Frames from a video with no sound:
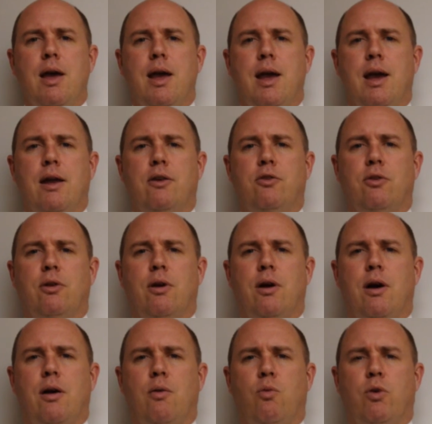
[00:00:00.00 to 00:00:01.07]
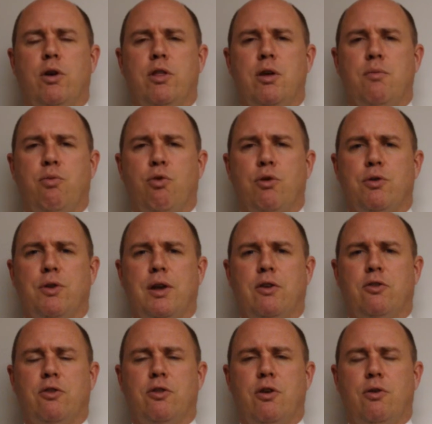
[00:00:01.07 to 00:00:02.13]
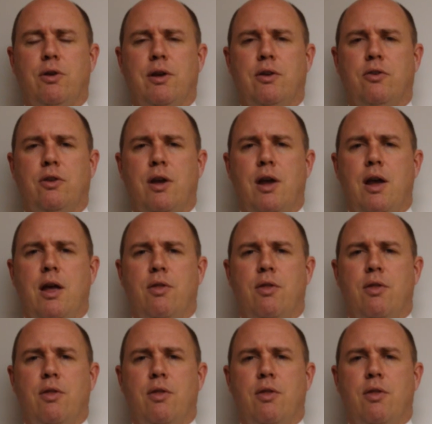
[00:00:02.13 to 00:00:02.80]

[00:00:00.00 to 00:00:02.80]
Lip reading: And one of the important things to note is